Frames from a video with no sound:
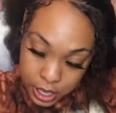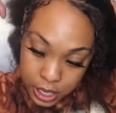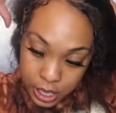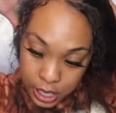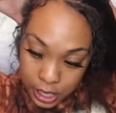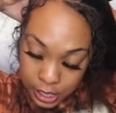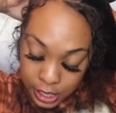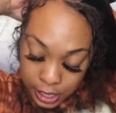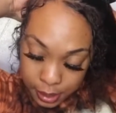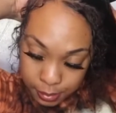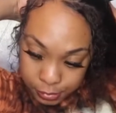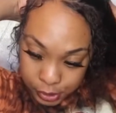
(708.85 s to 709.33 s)

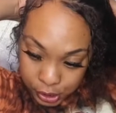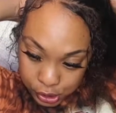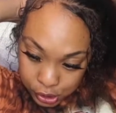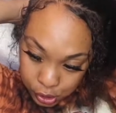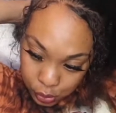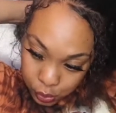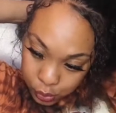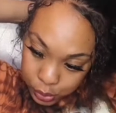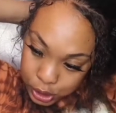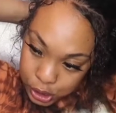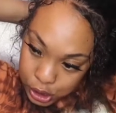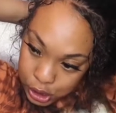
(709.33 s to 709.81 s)
And I'm just
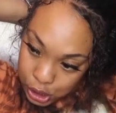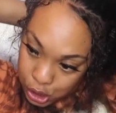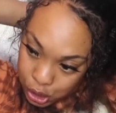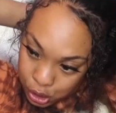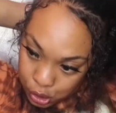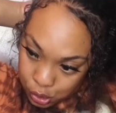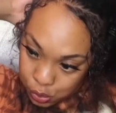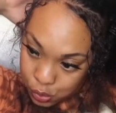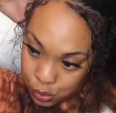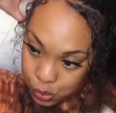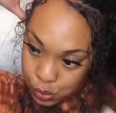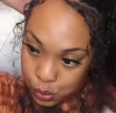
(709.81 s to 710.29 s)
going to
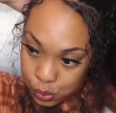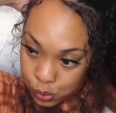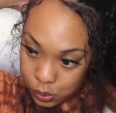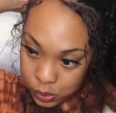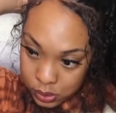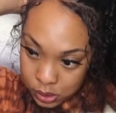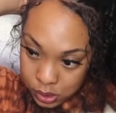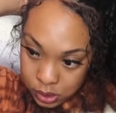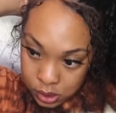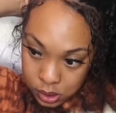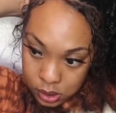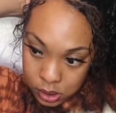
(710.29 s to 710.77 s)

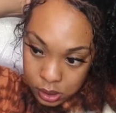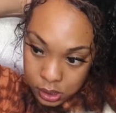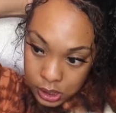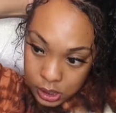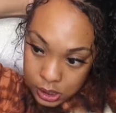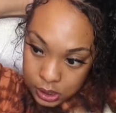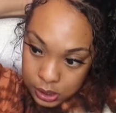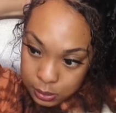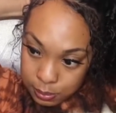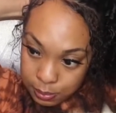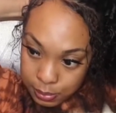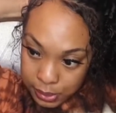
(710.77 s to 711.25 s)
use
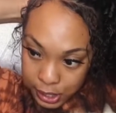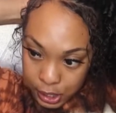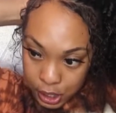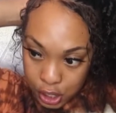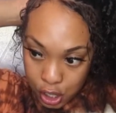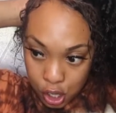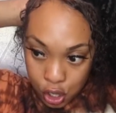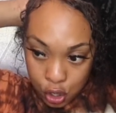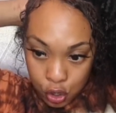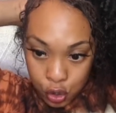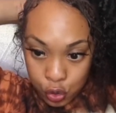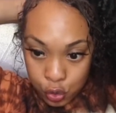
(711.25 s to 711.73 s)
this big
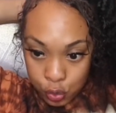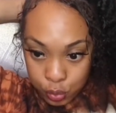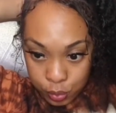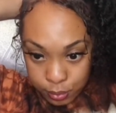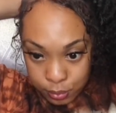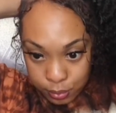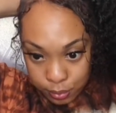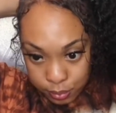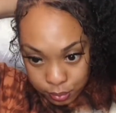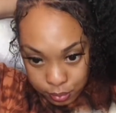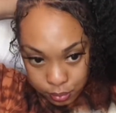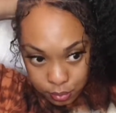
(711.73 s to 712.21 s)

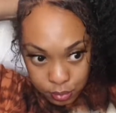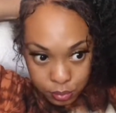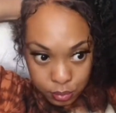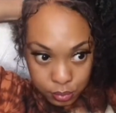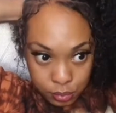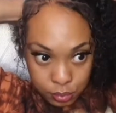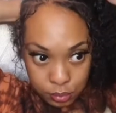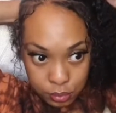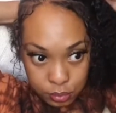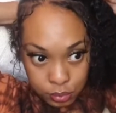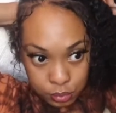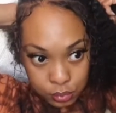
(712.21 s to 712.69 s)
comb
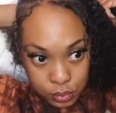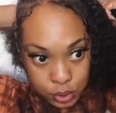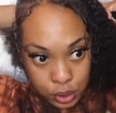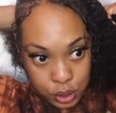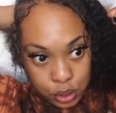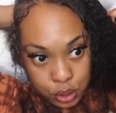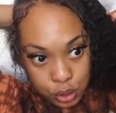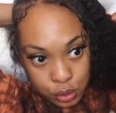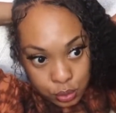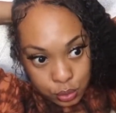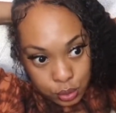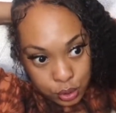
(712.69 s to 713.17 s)
to
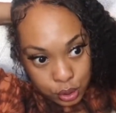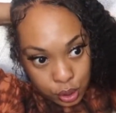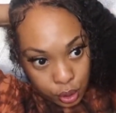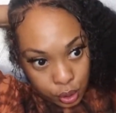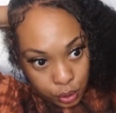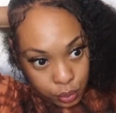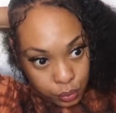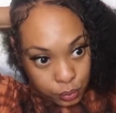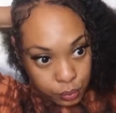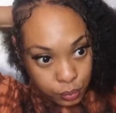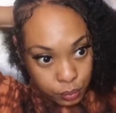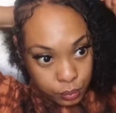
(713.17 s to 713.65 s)
do
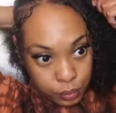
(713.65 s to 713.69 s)
so.